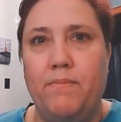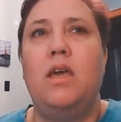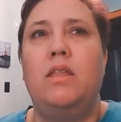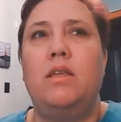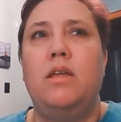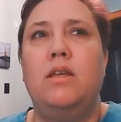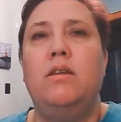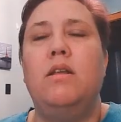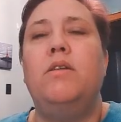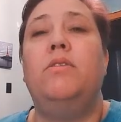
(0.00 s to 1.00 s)
and
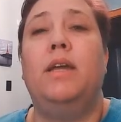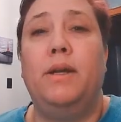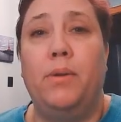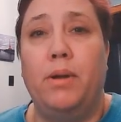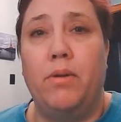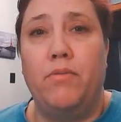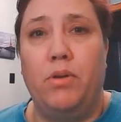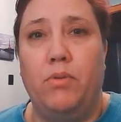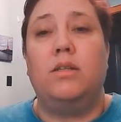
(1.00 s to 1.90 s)
then they create a review.